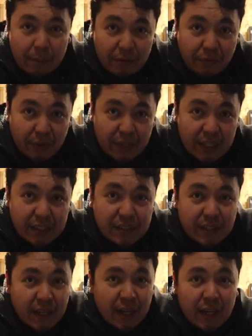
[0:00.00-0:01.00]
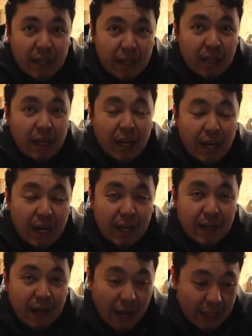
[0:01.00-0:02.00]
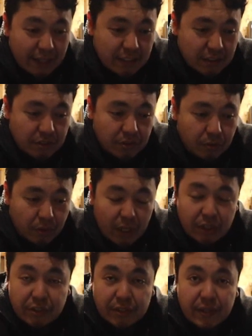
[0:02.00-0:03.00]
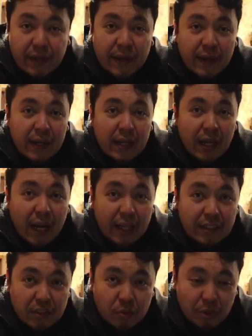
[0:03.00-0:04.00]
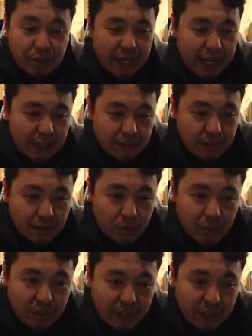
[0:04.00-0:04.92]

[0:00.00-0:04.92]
But for this, I like to just do lunges. I like to switch hands and switch